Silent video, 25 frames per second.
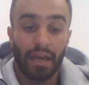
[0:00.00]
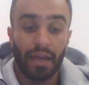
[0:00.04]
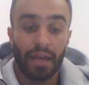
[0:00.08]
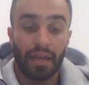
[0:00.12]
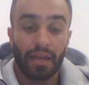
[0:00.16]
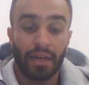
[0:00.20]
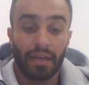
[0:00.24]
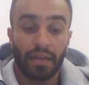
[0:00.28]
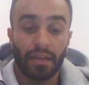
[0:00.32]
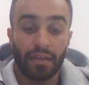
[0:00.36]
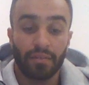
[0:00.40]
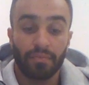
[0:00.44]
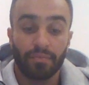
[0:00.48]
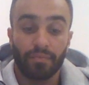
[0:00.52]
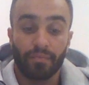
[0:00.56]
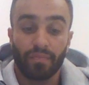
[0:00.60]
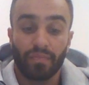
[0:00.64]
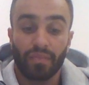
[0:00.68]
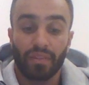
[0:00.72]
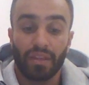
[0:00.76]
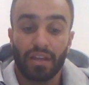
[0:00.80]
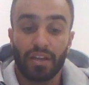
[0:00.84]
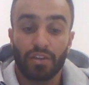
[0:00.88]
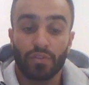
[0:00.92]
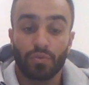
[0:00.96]
and
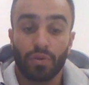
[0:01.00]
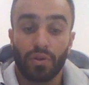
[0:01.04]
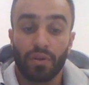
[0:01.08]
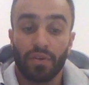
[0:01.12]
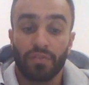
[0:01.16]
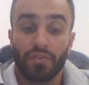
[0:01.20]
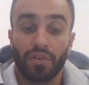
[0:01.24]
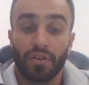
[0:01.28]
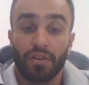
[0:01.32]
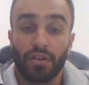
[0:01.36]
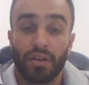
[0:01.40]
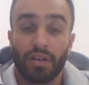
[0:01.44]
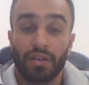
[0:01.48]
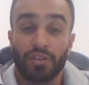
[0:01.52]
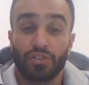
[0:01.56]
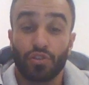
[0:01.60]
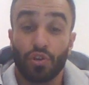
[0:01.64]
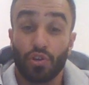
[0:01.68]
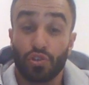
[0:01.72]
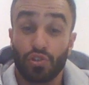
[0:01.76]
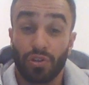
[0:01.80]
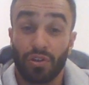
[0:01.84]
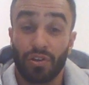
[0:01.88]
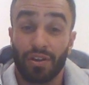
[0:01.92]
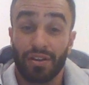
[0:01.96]
as well as
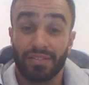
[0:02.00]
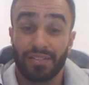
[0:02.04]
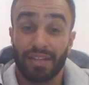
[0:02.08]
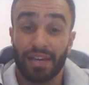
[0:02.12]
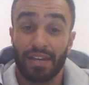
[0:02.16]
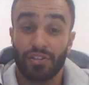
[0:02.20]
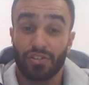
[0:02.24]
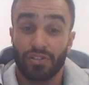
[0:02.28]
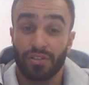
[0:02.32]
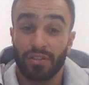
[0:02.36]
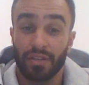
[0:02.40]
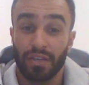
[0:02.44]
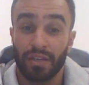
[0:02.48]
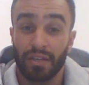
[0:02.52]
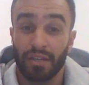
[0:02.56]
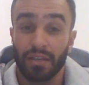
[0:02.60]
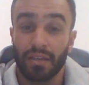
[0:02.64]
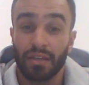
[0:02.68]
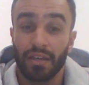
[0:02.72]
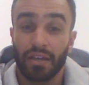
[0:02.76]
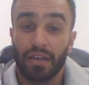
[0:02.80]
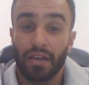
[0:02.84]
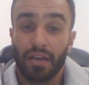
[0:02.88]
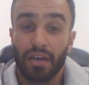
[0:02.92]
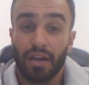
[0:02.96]
socialization and